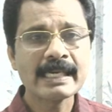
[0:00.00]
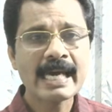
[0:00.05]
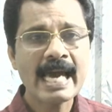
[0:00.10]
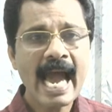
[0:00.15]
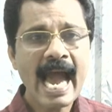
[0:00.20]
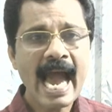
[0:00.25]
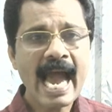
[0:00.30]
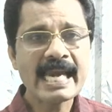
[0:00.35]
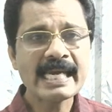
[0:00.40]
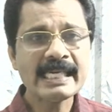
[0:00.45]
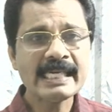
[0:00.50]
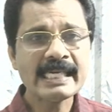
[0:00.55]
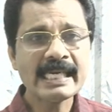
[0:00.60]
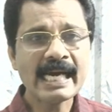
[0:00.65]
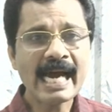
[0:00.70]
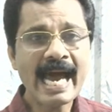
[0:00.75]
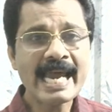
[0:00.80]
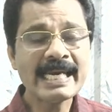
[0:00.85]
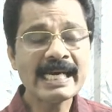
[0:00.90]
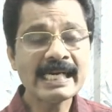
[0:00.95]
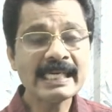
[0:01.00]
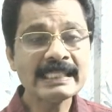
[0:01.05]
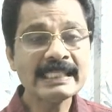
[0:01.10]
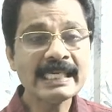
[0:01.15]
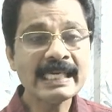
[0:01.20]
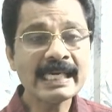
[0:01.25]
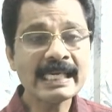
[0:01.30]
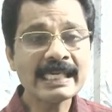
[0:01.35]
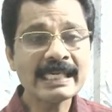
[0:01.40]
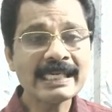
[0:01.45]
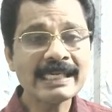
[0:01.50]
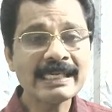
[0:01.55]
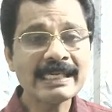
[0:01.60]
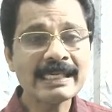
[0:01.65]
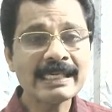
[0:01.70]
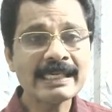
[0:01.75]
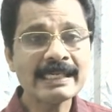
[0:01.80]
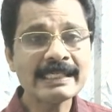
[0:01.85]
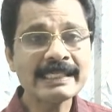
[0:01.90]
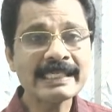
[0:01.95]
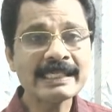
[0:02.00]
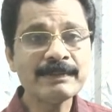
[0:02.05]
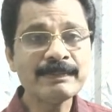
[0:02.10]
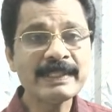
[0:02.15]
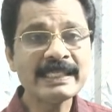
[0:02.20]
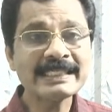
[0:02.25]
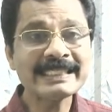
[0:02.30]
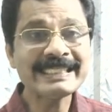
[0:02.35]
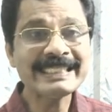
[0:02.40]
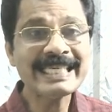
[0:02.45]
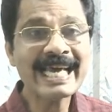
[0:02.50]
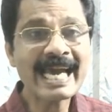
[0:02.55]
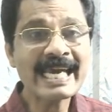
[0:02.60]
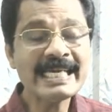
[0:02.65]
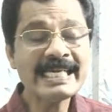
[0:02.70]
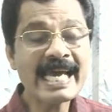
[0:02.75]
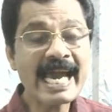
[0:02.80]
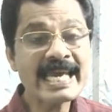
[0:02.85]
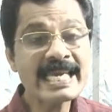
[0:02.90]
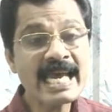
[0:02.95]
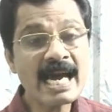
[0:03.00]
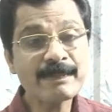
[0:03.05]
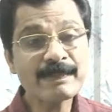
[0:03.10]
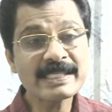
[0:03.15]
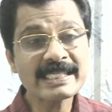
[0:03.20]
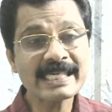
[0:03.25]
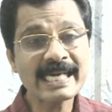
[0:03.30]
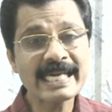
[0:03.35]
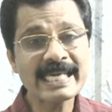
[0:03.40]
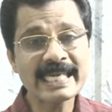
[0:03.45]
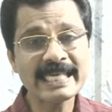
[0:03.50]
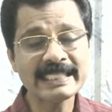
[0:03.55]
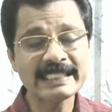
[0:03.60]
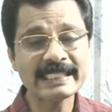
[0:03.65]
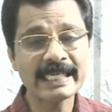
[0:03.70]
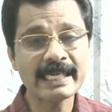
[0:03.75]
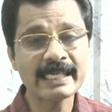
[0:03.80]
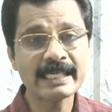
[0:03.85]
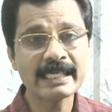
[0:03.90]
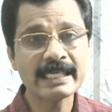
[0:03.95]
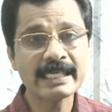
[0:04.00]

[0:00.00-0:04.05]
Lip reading: And another term is didynamous condition.